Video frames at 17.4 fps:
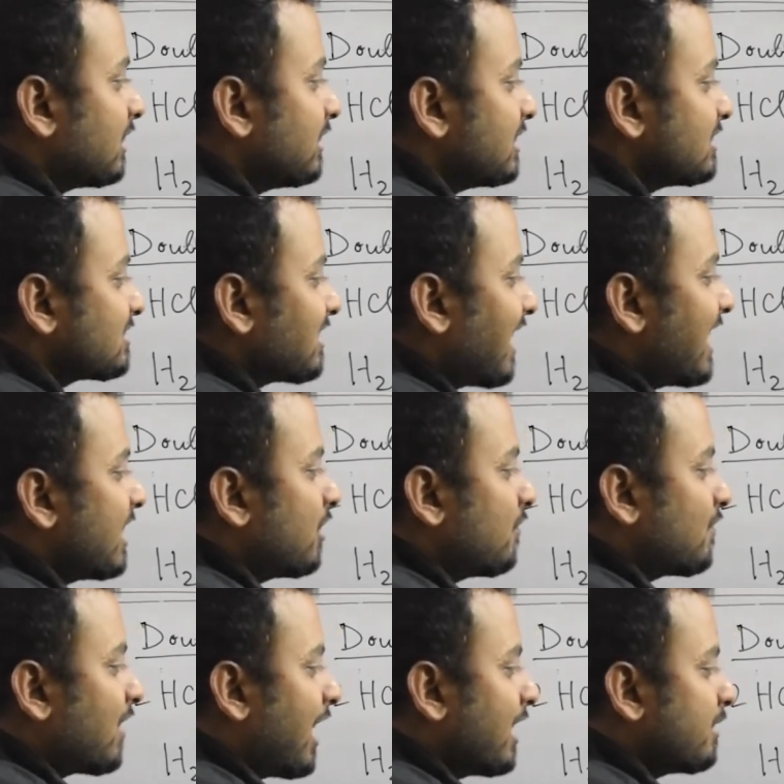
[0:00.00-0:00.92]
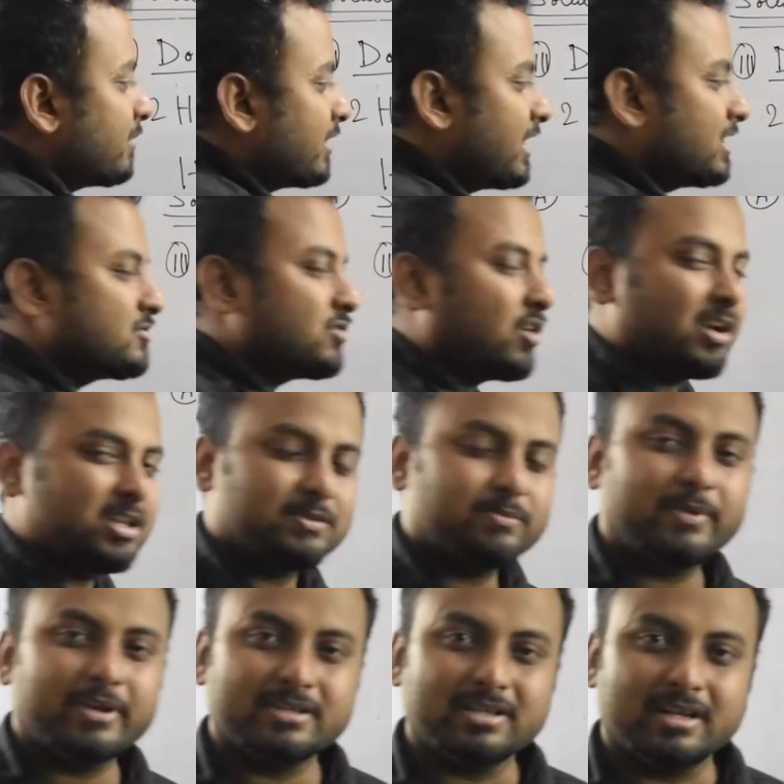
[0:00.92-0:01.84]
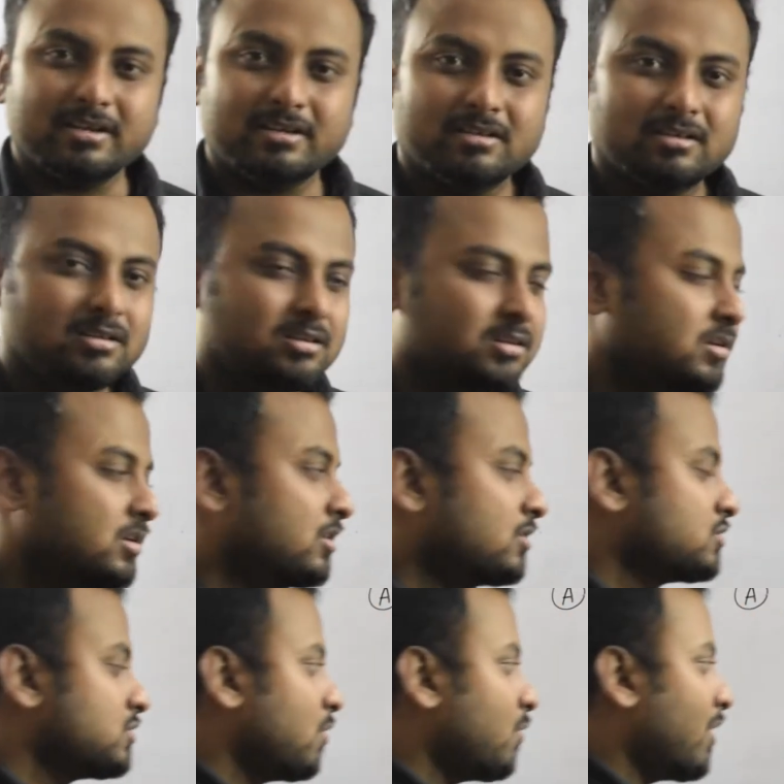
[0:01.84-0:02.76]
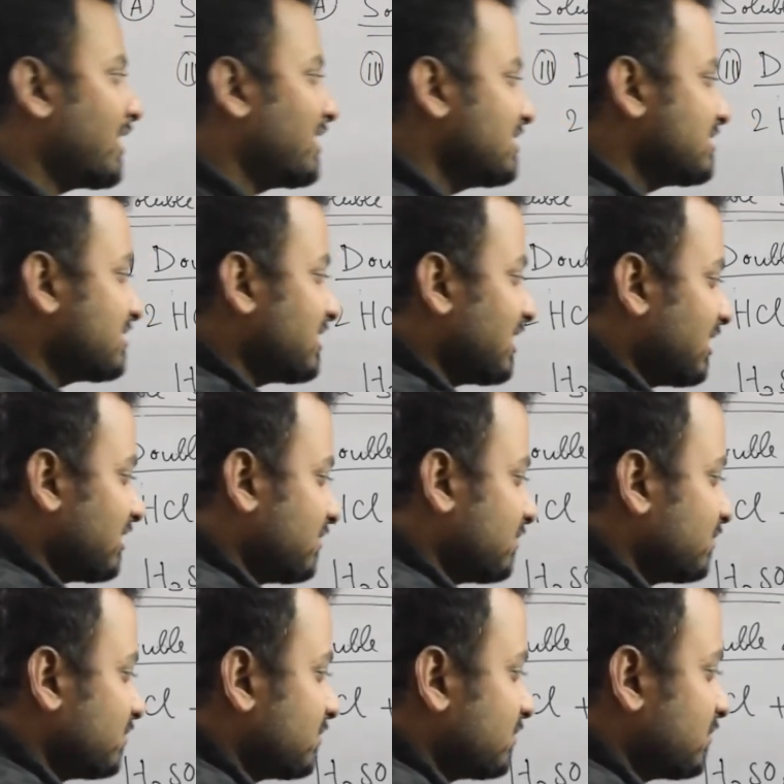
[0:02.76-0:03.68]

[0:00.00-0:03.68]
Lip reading: this kind of carbonate salt is present. So what is the